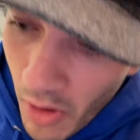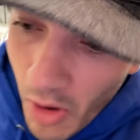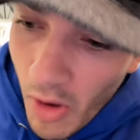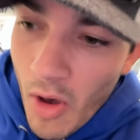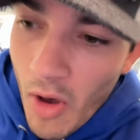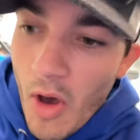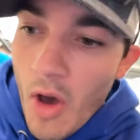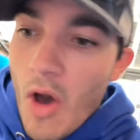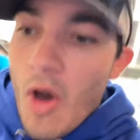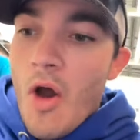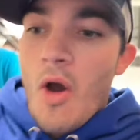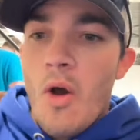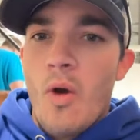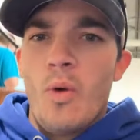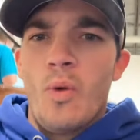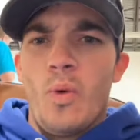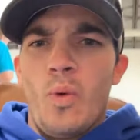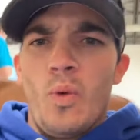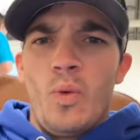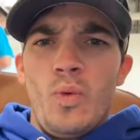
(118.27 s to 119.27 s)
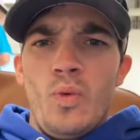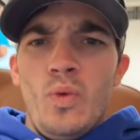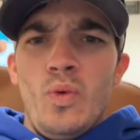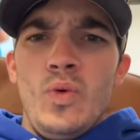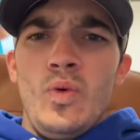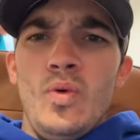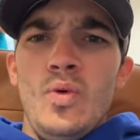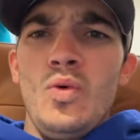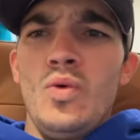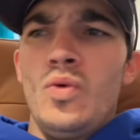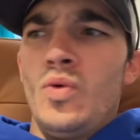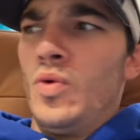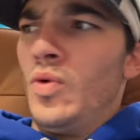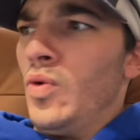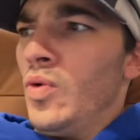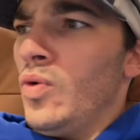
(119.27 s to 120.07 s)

Oh, there's a light. Does it work? Does it work?